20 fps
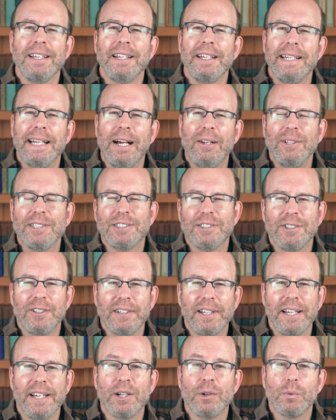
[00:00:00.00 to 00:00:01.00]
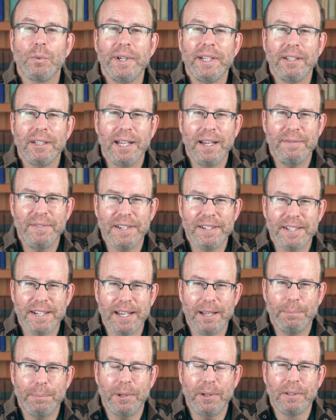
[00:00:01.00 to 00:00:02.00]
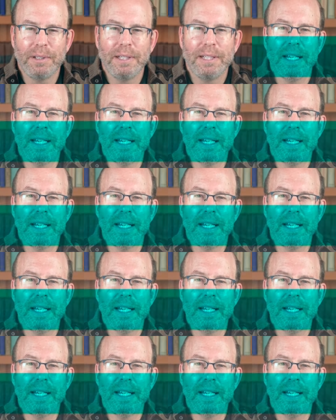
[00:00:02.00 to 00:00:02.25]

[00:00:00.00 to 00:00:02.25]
Now let's look at a real-life example.